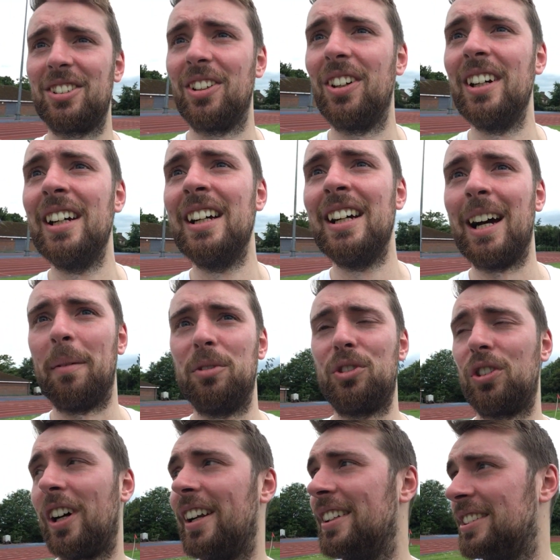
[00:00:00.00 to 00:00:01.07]
So I'm
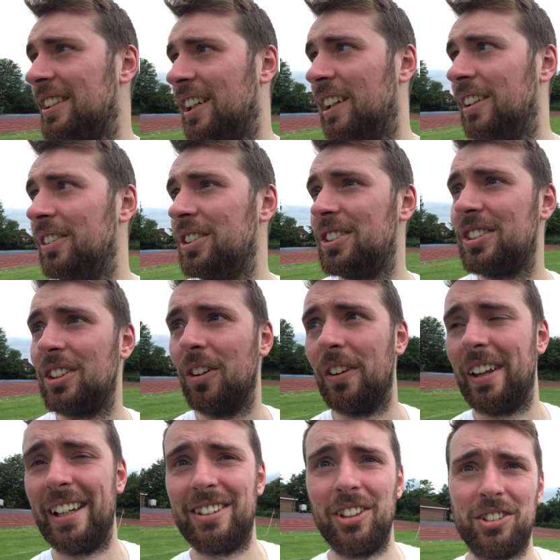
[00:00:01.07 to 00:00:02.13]
trying to stay loose so
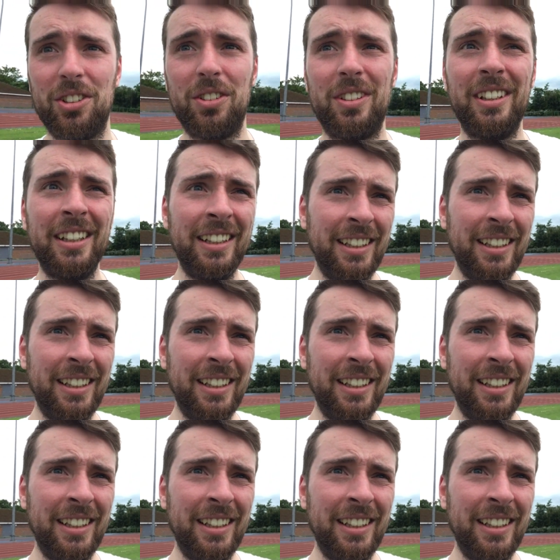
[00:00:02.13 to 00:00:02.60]
that it doesn't